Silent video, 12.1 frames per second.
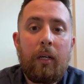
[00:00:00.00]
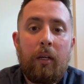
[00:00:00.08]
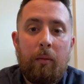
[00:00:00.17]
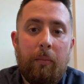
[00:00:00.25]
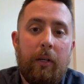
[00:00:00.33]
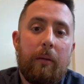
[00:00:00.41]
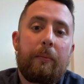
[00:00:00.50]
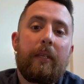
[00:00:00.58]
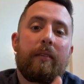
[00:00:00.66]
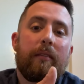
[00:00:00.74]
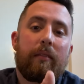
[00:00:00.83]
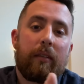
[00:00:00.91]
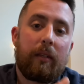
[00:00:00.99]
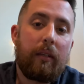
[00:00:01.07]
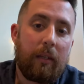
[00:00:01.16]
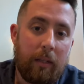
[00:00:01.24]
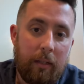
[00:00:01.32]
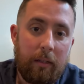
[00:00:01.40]
but it appeases
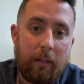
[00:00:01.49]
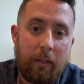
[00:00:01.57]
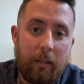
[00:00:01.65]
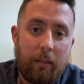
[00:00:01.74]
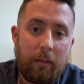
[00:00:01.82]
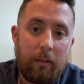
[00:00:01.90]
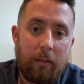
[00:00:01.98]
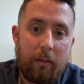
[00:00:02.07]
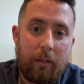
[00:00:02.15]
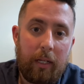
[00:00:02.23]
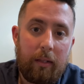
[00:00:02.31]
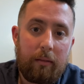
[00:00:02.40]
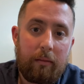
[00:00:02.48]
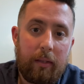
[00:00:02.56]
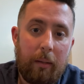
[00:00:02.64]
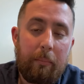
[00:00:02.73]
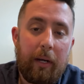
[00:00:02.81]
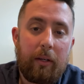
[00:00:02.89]
and
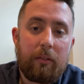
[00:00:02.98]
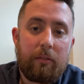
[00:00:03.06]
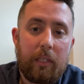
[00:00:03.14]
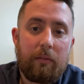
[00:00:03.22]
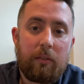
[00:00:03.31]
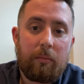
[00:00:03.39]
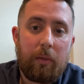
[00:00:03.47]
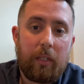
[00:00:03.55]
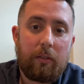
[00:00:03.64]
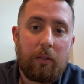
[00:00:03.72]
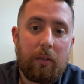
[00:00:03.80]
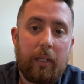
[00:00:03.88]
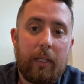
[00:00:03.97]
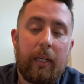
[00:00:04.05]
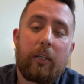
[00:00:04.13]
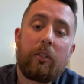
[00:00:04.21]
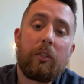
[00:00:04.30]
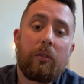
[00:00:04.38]
that buyer saves some money so that they can
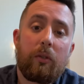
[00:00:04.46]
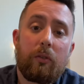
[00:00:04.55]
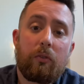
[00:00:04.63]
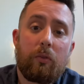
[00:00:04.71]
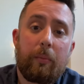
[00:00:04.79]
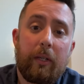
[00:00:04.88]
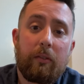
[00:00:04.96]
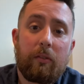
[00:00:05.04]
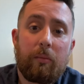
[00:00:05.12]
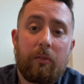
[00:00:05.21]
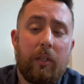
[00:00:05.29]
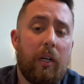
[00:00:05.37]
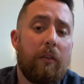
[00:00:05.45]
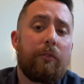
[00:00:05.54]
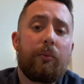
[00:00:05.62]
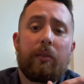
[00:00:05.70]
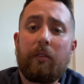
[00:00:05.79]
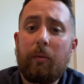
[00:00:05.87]
actually do those repairs
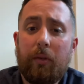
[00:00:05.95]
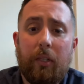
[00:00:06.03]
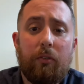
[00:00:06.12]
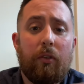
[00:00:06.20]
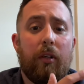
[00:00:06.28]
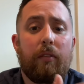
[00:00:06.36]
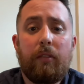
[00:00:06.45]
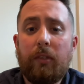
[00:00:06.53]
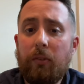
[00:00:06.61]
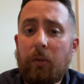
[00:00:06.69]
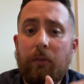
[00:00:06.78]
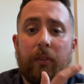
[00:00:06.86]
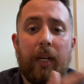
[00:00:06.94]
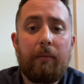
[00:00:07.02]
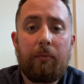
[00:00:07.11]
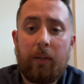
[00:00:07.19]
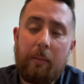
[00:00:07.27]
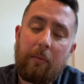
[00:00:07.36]
themselves with someone they trust in their own
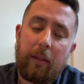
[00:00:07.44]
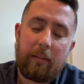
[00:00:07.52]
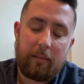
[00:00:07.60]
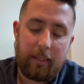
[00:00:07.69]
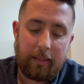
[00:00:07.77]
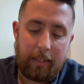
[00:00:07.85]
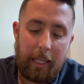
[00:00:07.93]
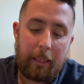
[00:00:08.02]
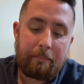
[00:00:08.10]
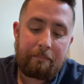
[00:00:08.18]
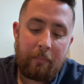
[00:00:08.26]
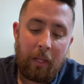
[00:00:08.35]
time frame, things like that.